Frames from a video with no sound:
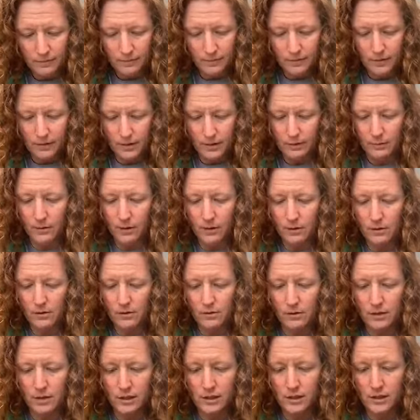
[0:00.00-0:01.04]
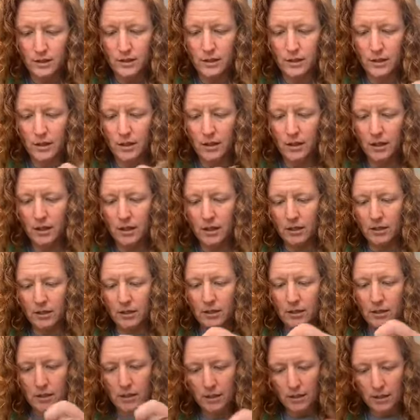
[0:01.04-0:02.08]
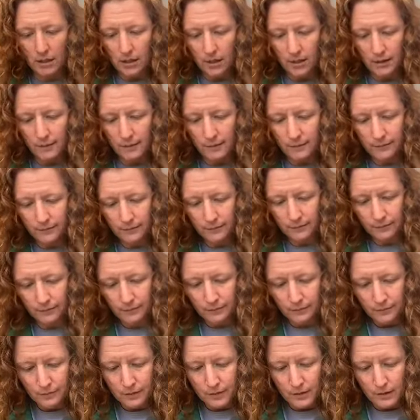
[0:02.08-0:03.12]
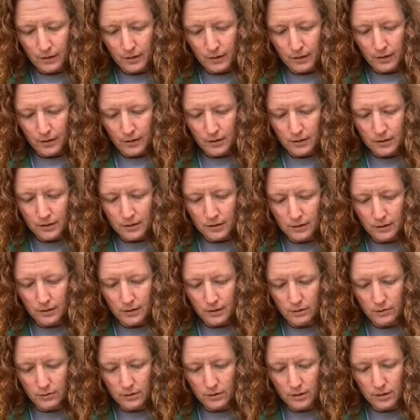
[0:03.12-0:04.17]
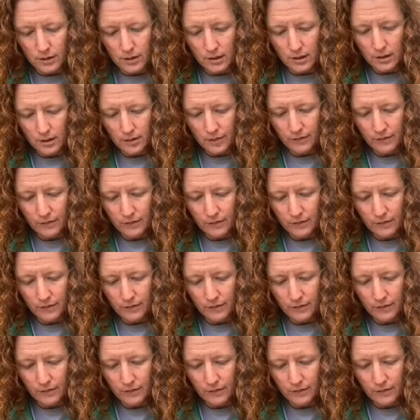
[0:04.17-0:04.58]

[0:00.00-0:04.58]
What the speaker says: There we go. Get it nice and sticky. And then stick those in there.